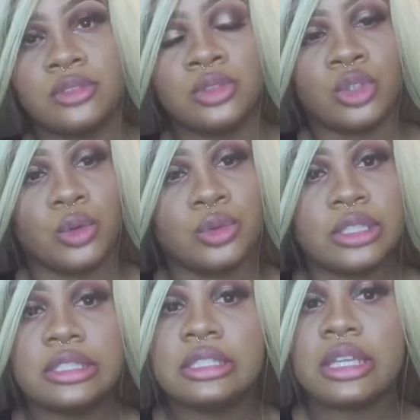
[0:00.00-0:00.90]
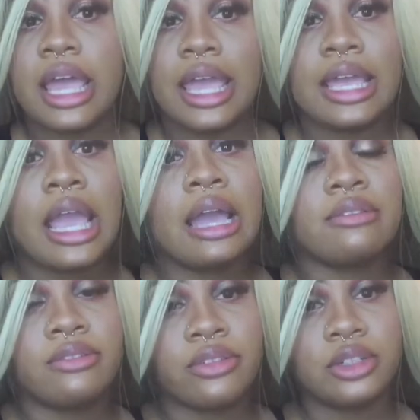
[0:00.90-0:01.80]
So this is a
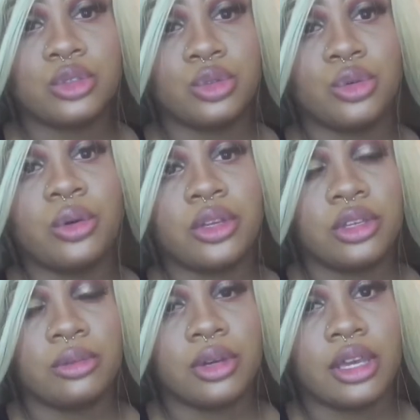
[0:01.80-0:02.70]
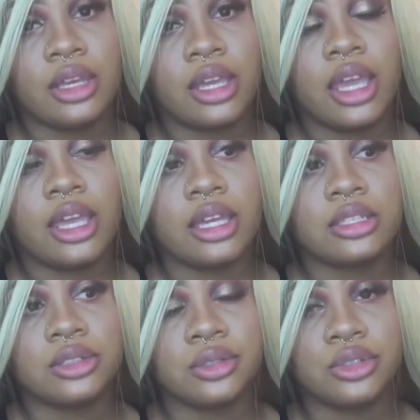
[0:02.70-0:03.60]
frontal unit. It
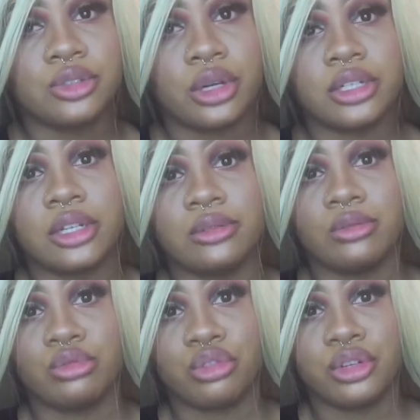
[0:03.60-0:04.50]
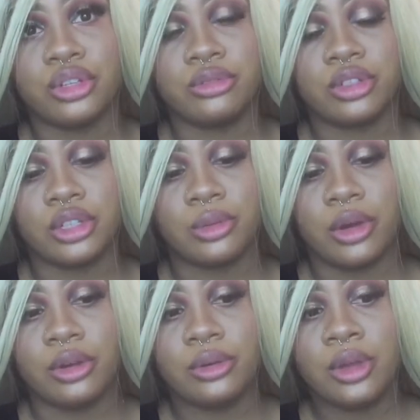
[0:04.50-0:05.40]
is constructed really, really
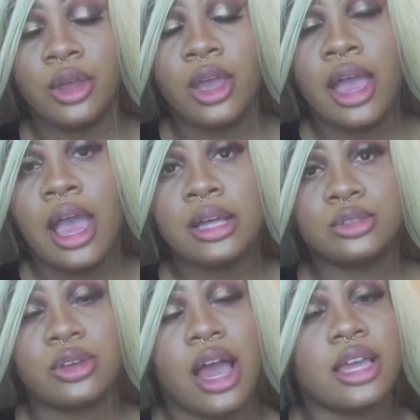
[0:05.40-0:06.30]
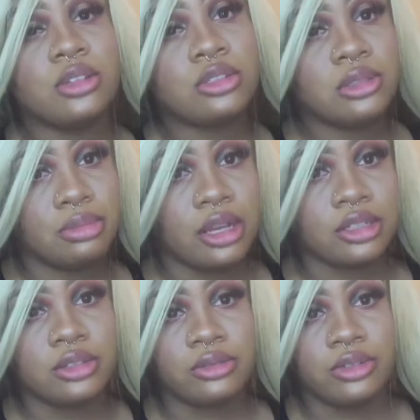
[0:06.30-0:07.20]
well. So I usually
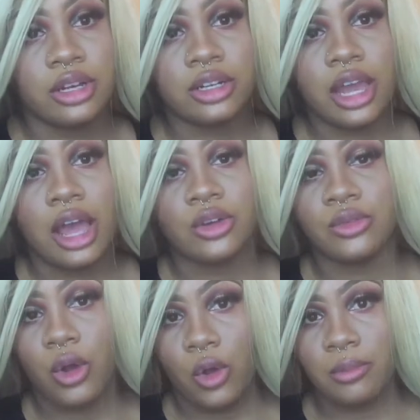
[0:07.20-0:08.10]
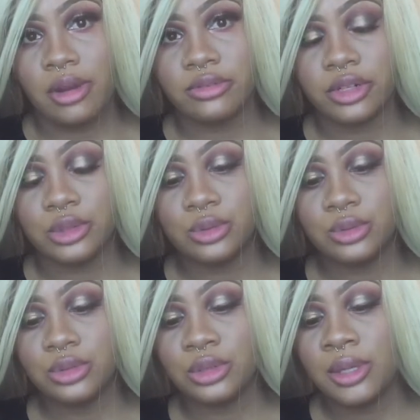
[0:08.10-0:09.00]
pluck the fuck out of all my
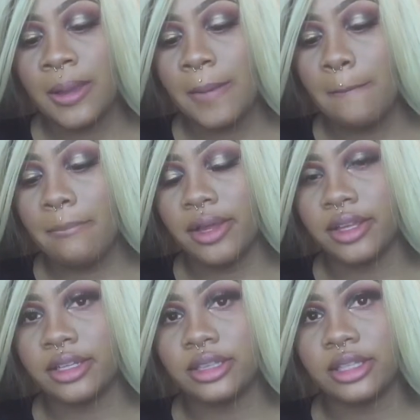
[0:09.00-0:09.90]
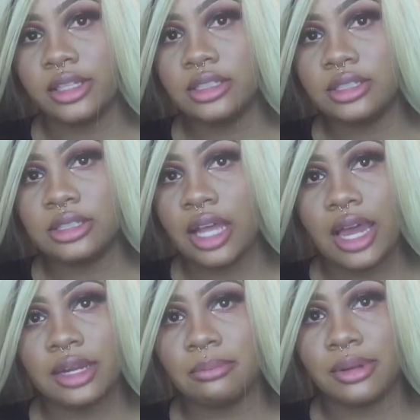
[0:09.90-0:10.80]
frontals, but this,
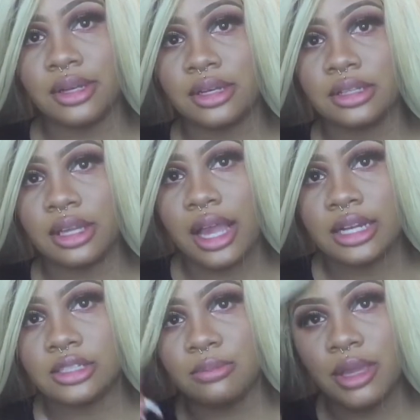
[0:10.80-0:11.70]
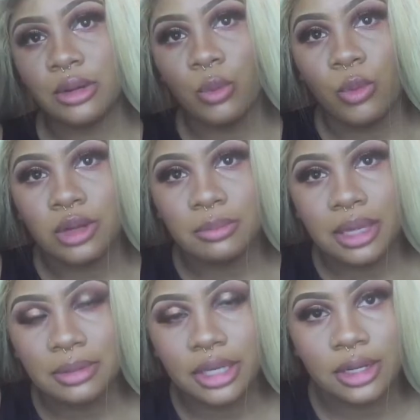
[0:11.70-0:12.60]
I didn't pluck anything. I just made one
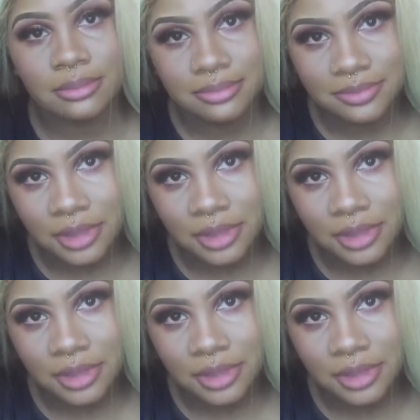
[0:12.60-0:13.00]
baby hair.